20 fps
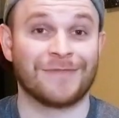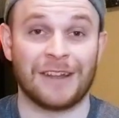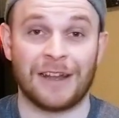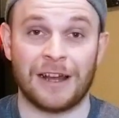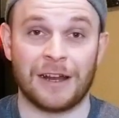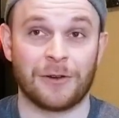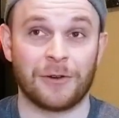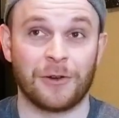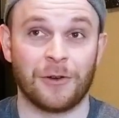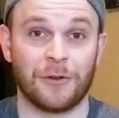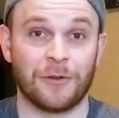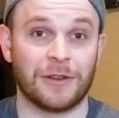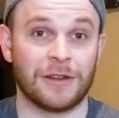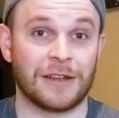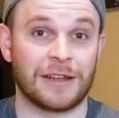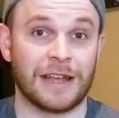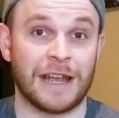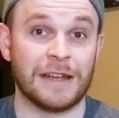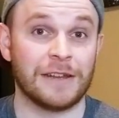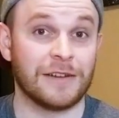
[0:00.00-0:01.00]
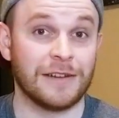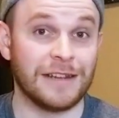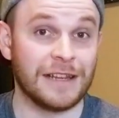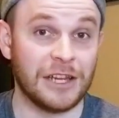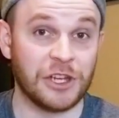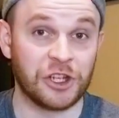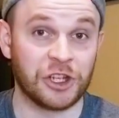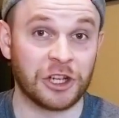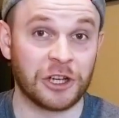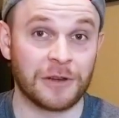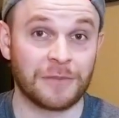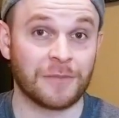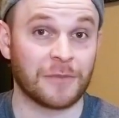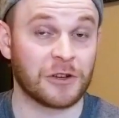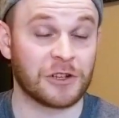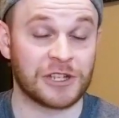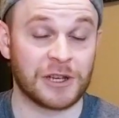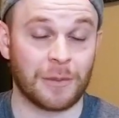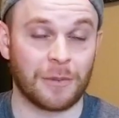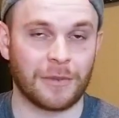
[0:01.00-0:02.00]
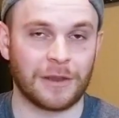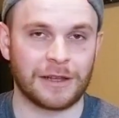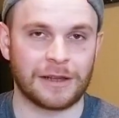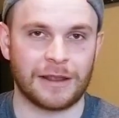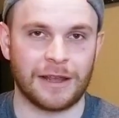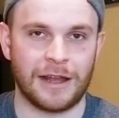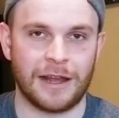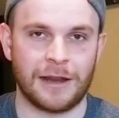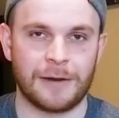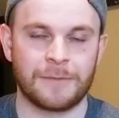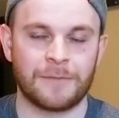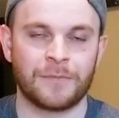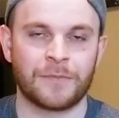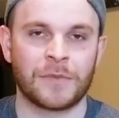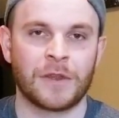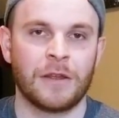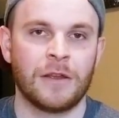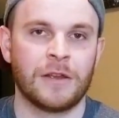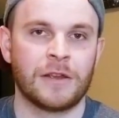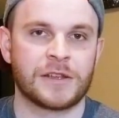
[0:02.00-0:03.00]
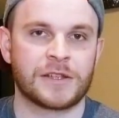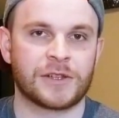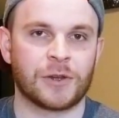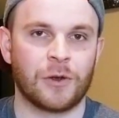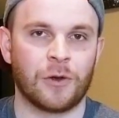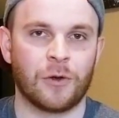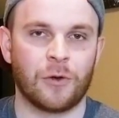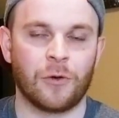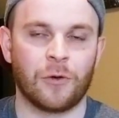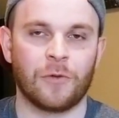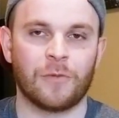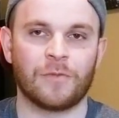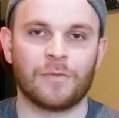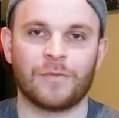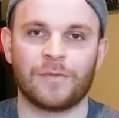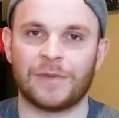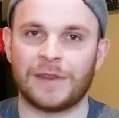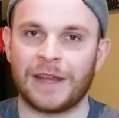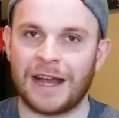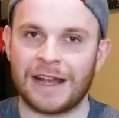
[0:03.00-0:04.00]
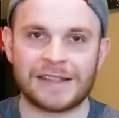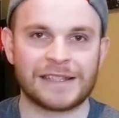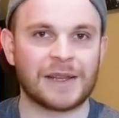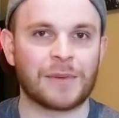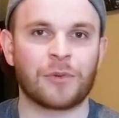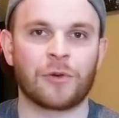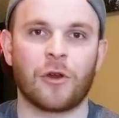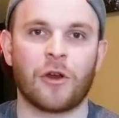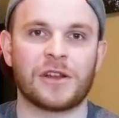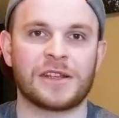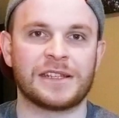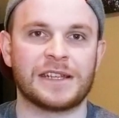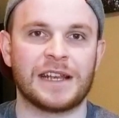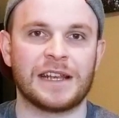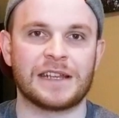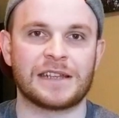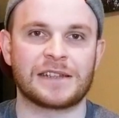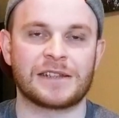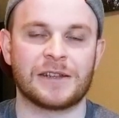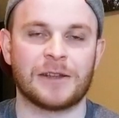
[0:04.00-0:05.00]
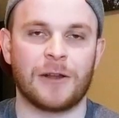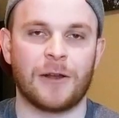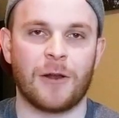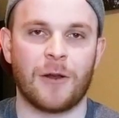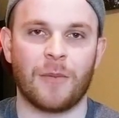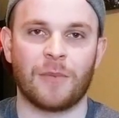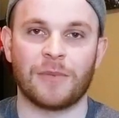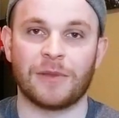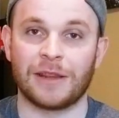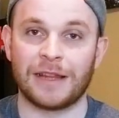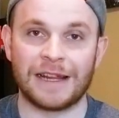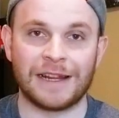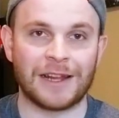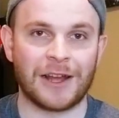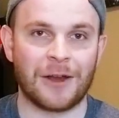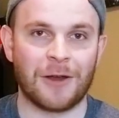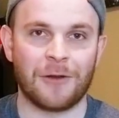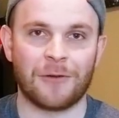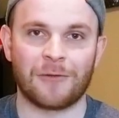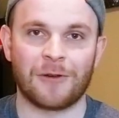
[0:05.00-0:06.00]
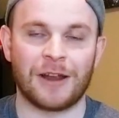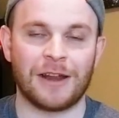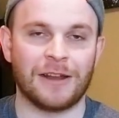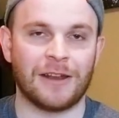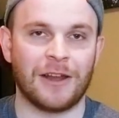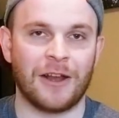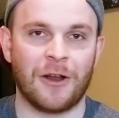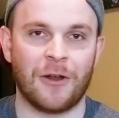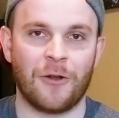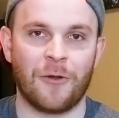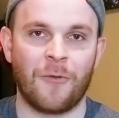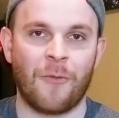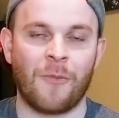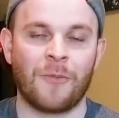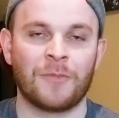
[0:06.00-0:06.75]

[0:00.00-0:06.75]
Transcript: I don't know, like Indonesia or something like that. So that's the process laid out right now.